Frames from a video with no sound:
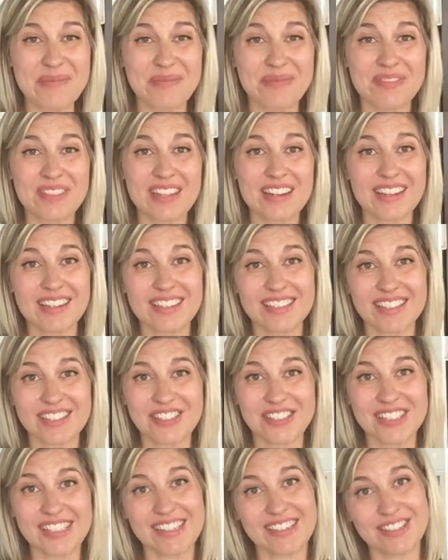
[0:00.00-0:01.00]
The next
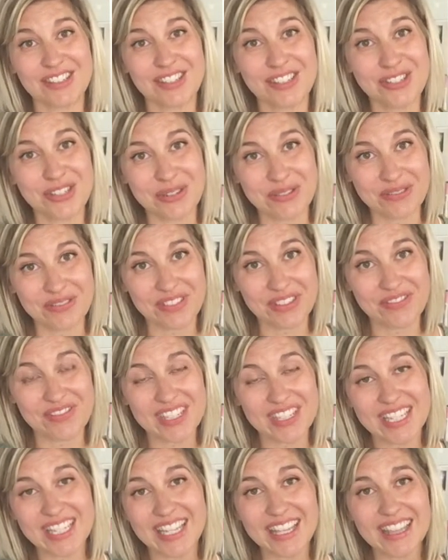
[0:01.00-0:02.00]
session starts June
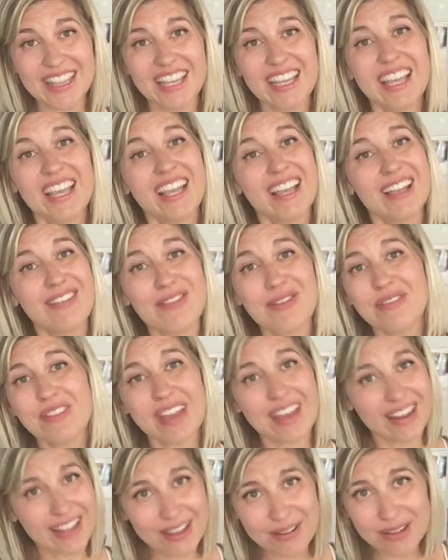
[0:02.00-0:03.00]
15th. If you have
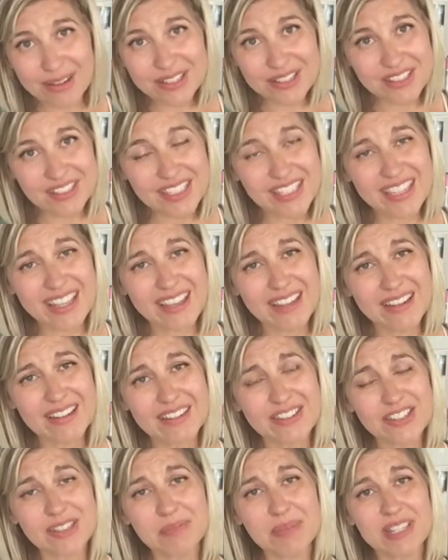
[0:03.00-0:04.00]
any questions, again,
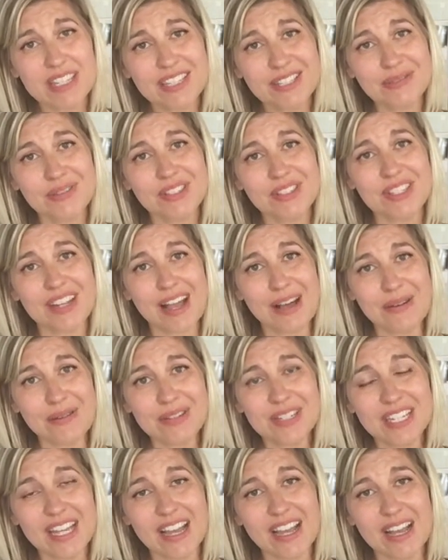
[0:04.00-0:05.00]
just please reach
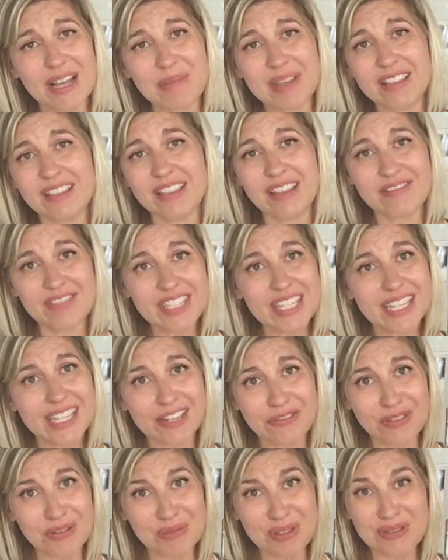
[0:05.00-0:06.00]
out. I'd love to hear
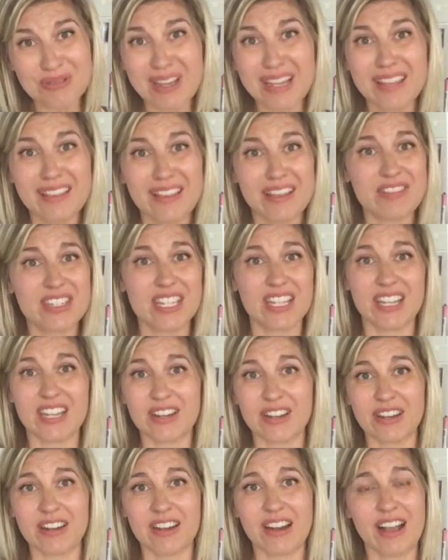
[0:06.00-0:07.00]
from you. I'd love to
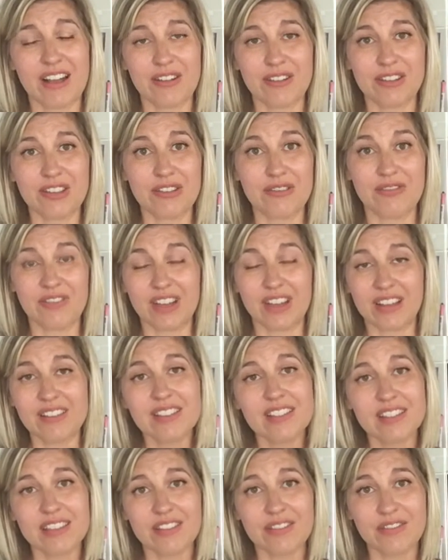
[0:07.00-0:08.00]
hear how you felt
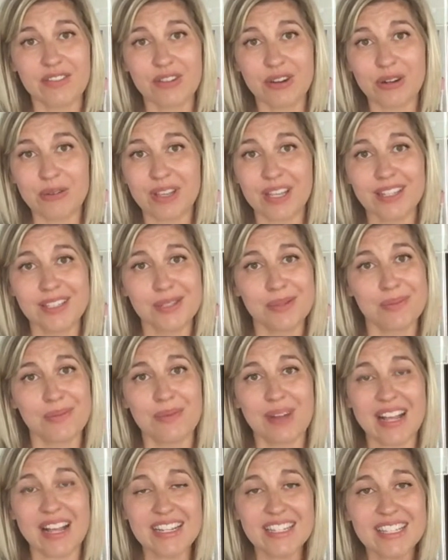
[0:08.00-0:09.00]
the 4 weeks
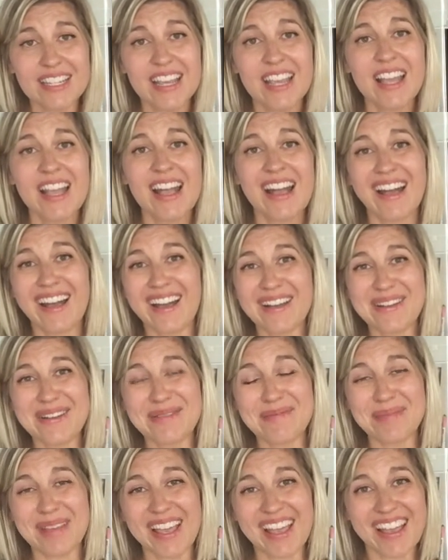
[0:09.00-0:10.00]
went.
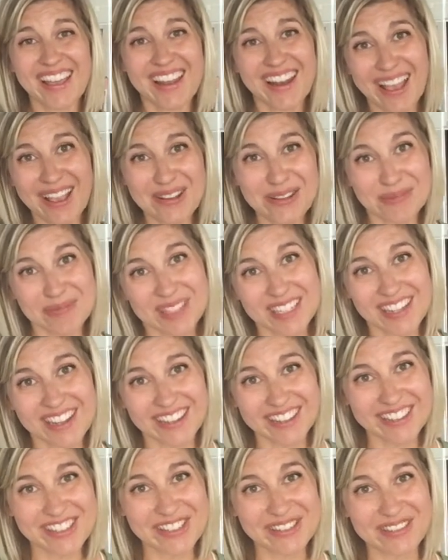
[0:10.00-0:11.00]
And I hope to talk
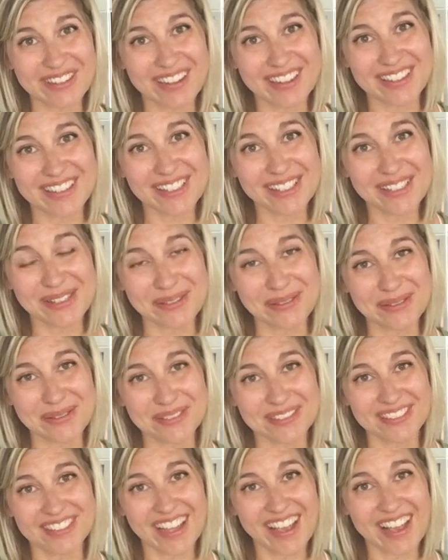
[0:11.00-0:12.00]
to you guys
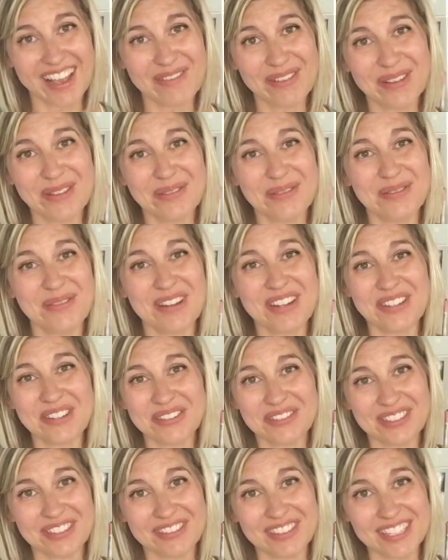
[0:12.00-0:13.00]
soon. Have a
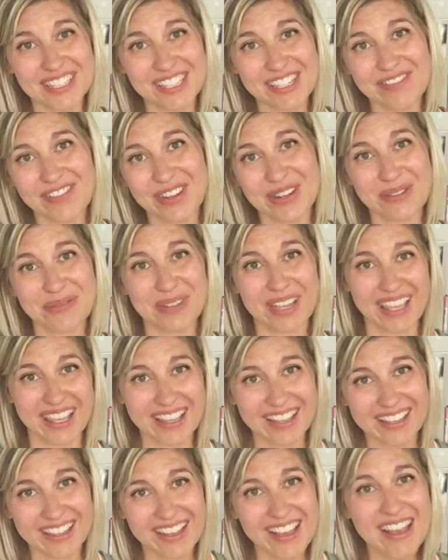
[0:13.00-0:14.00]
wonderful rest of your
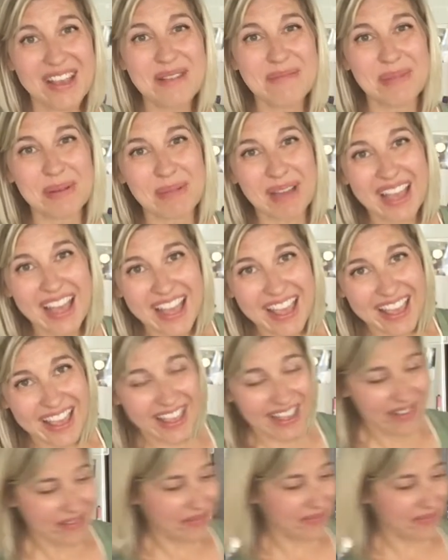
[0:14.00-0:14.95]
week. Bye-bye.